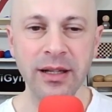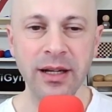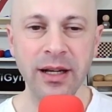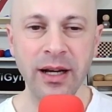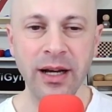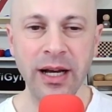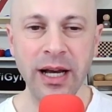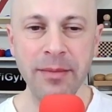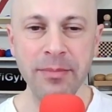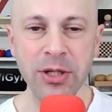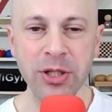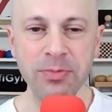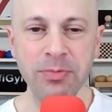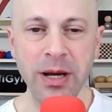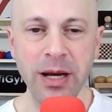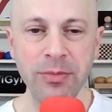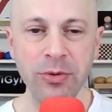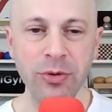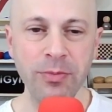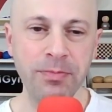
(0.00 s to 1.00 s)
Ramesh
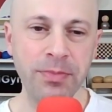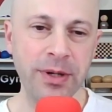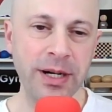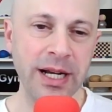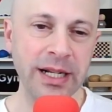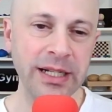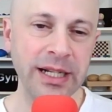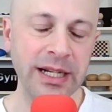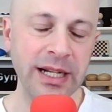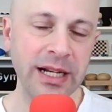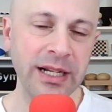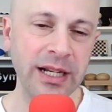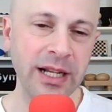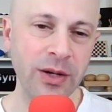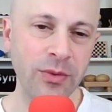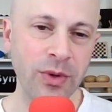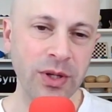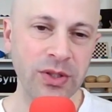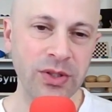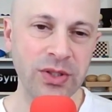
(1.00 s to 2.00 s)
Babu
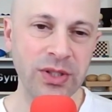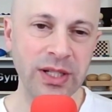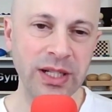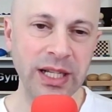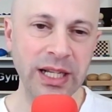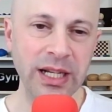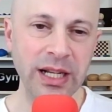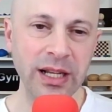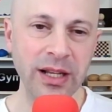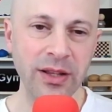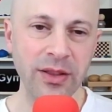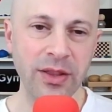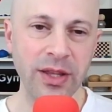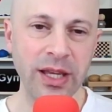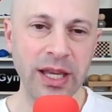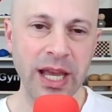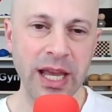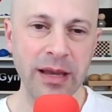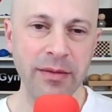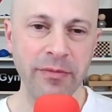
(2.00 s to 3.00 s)
Pragnananda was leading the
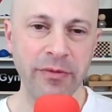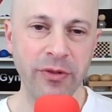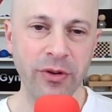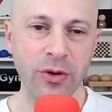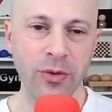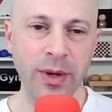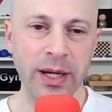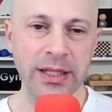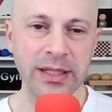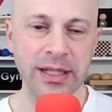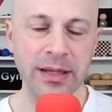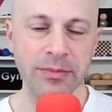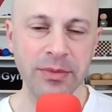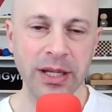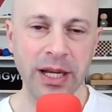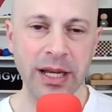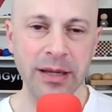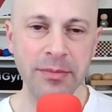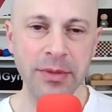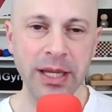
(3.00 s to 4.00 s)
game for quite some
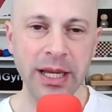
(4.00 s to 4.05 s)
time.